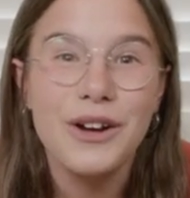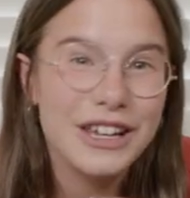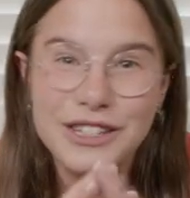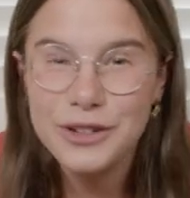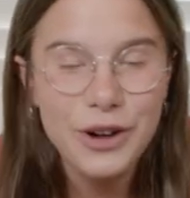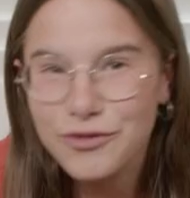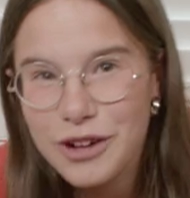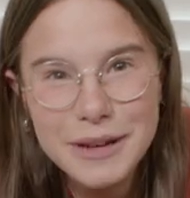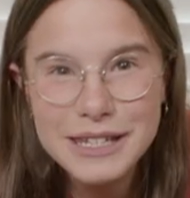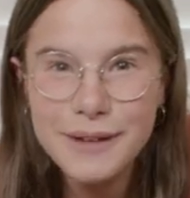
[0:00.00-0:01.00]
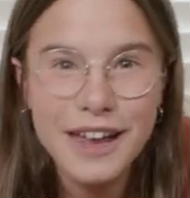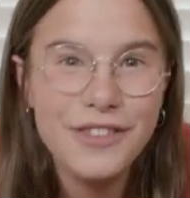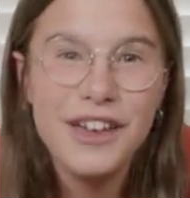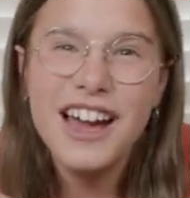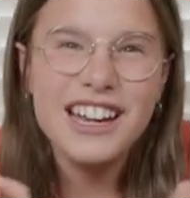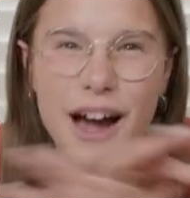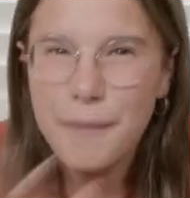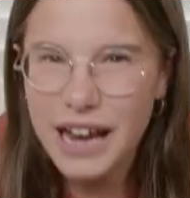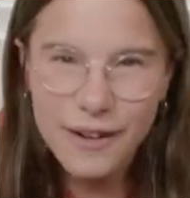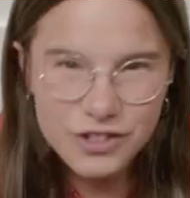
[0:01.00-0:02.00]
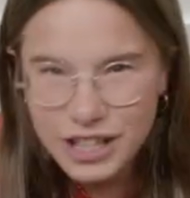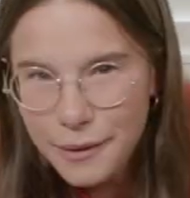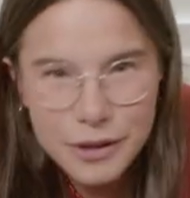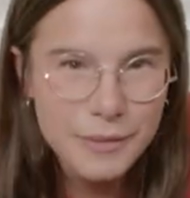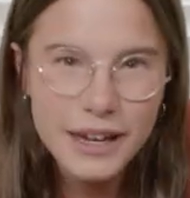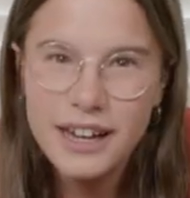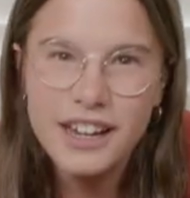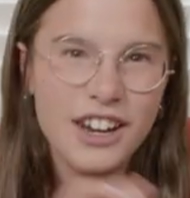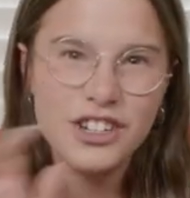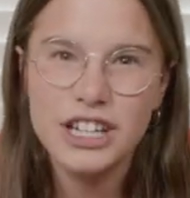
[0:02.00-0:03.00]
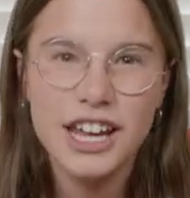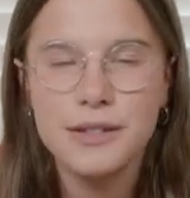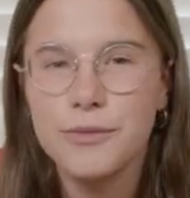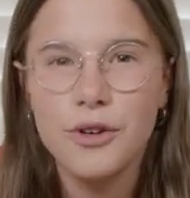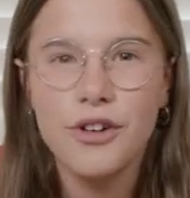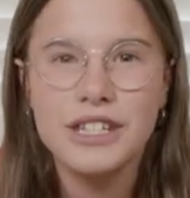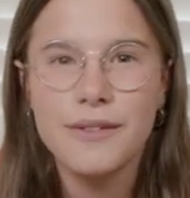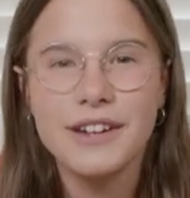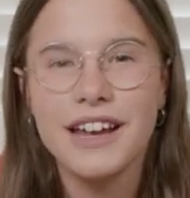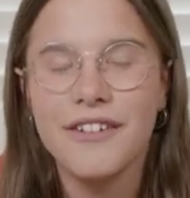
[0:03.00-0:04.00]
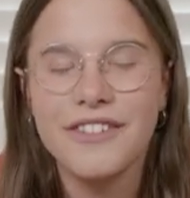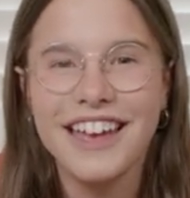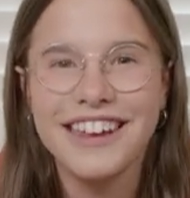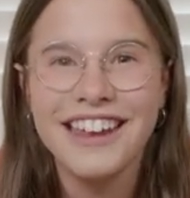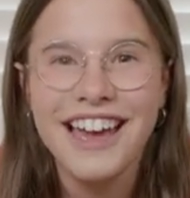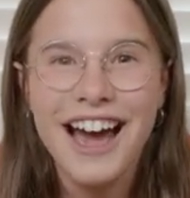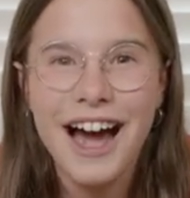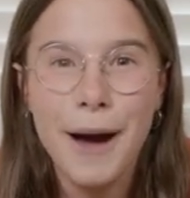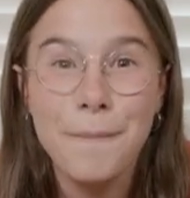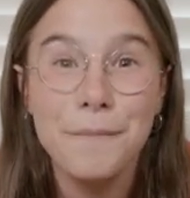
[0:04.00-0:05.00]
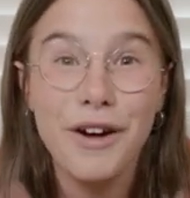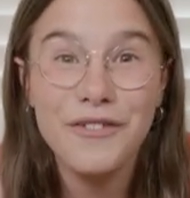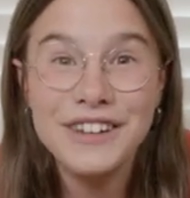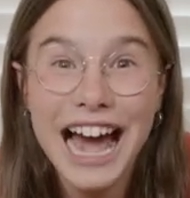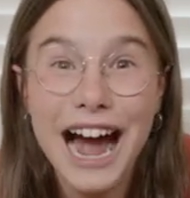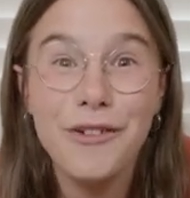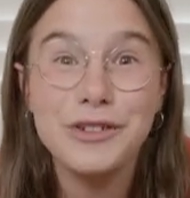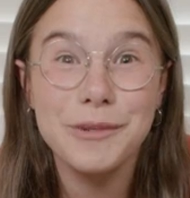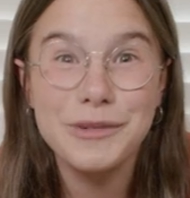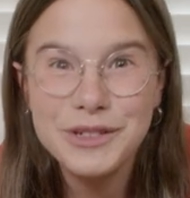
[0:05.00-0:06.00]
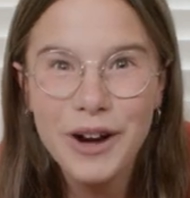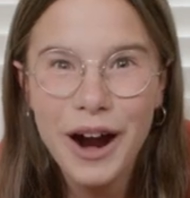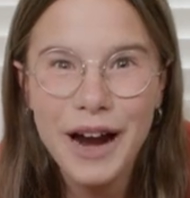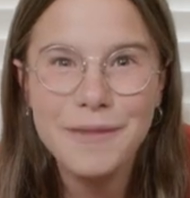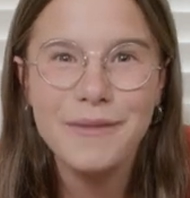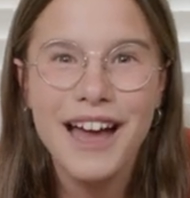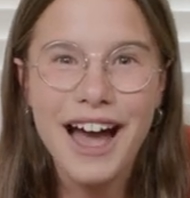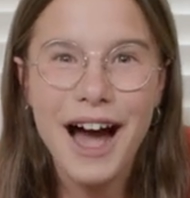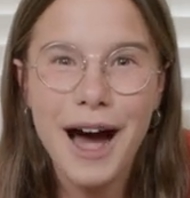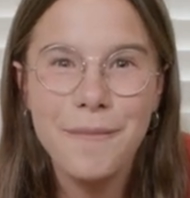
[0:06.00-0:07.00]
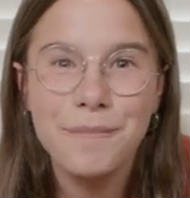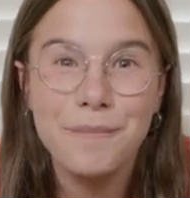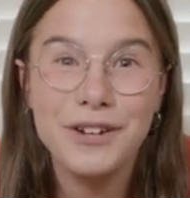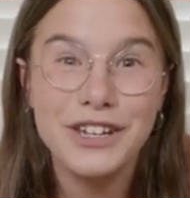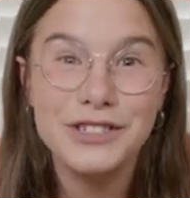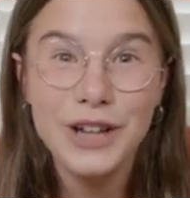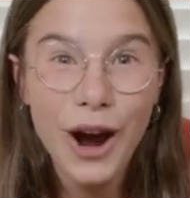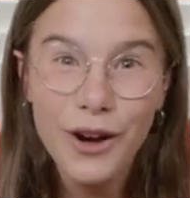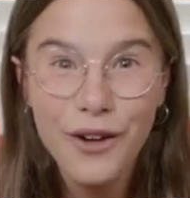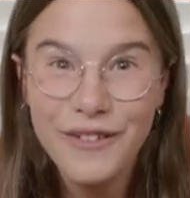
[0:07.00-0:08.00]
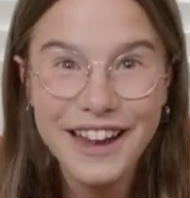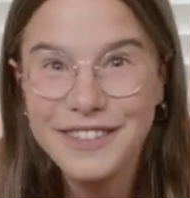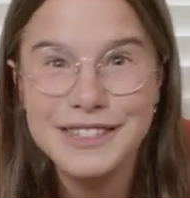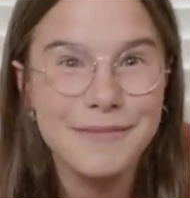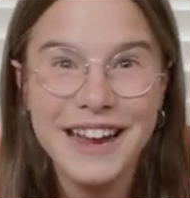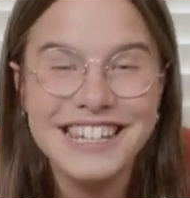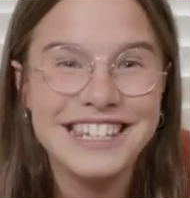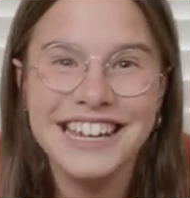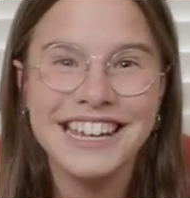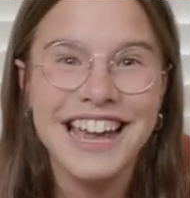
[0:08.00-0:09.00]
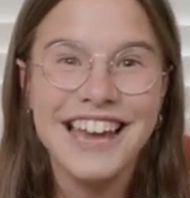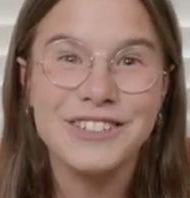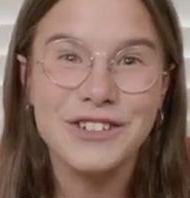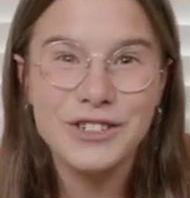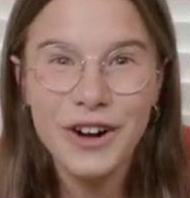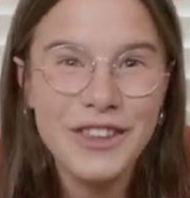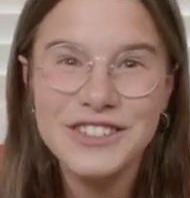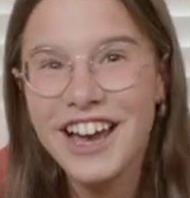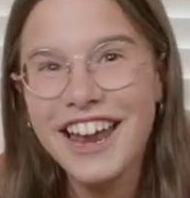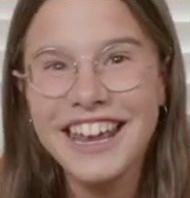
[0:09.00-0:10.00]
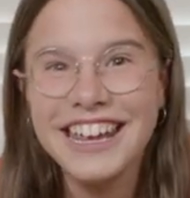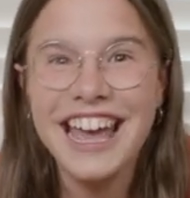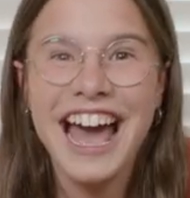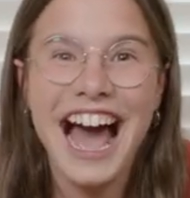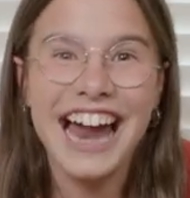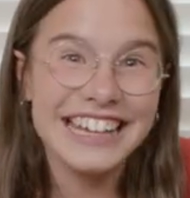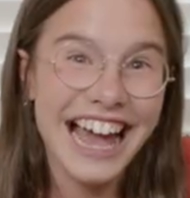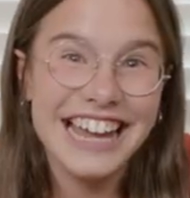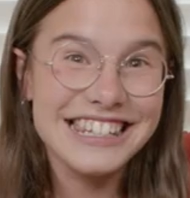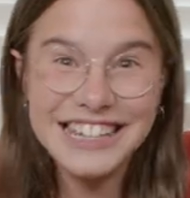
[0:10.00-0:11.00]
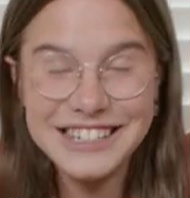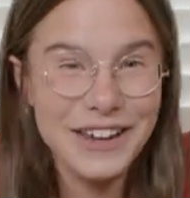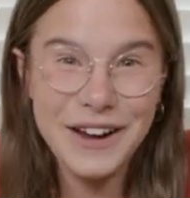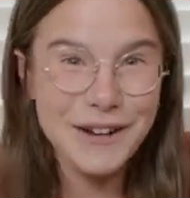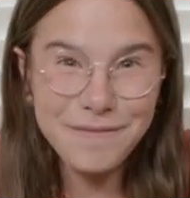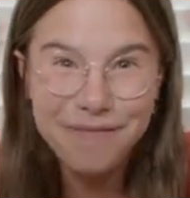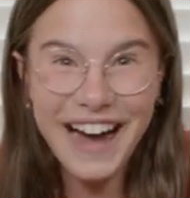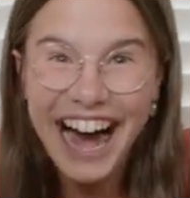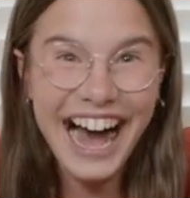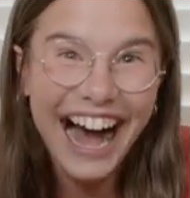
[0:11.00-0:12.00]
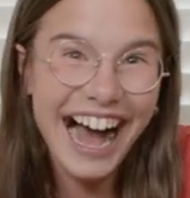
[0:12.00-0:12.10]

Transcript: It's called Ruby Smith. Come and have a chat with me. Gonna share some thoughts every now and then. But for now, subscribe, because Girl Got Faith is amazing. So join the journey, and yeah, see you soon. Bye.